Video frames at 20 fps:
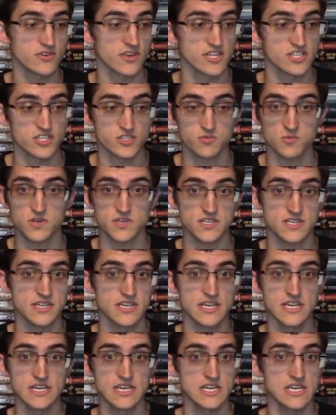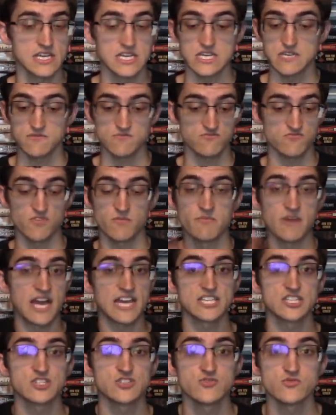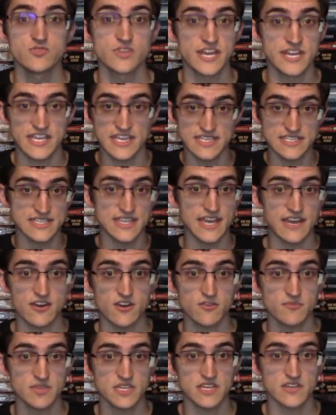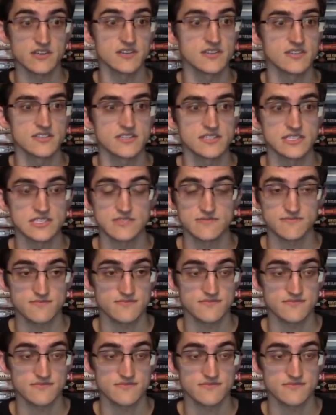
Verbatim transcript: I just want to remind you that he's there because